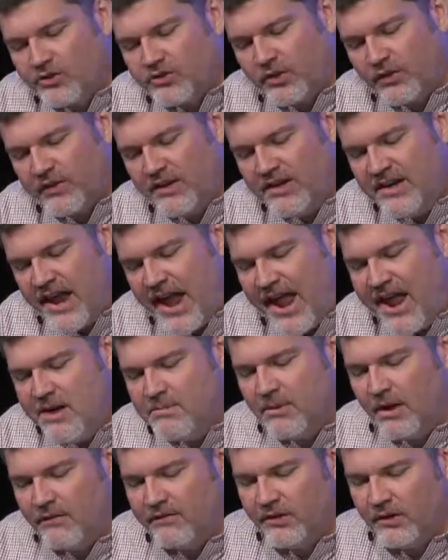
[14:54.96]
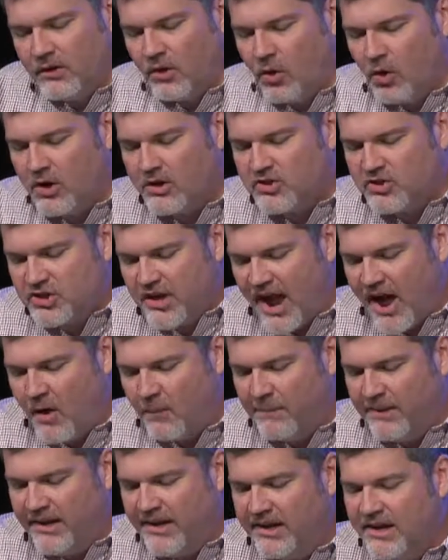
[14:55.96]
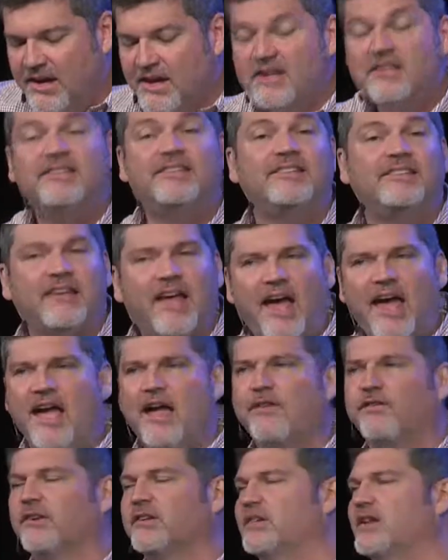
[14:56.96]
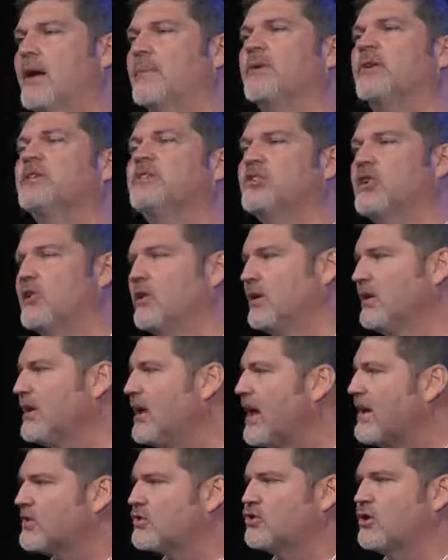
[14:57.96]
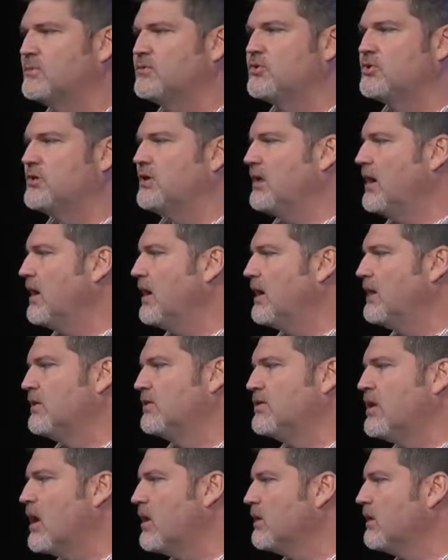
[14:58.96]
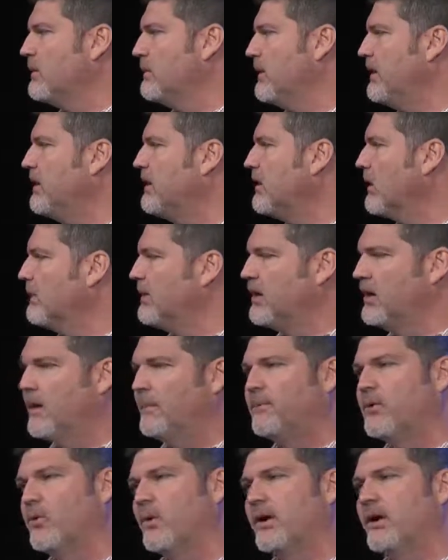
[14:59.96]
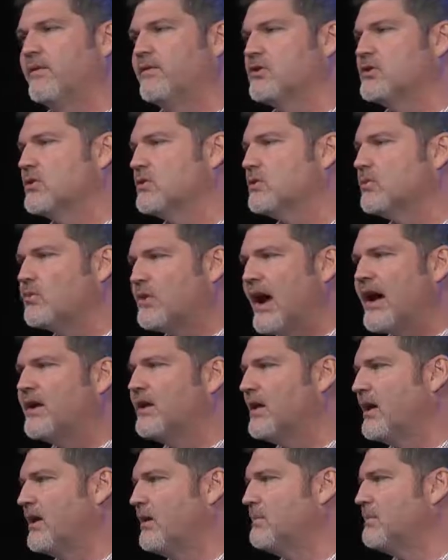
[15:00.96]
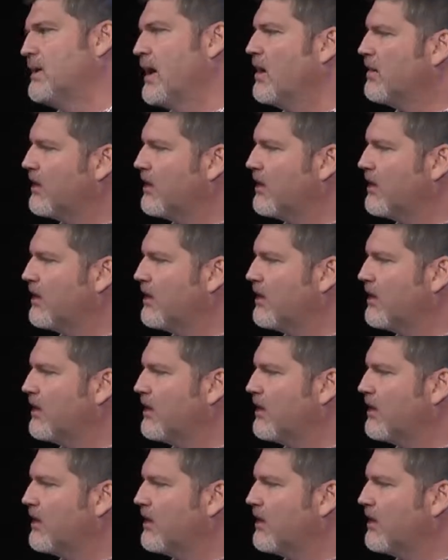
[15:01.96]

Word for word: on the name of the Lord shall be saved." Listen, I'm going to share a lot of scriptures today and they're not going to be coming up or whatever, so write a lot of them down.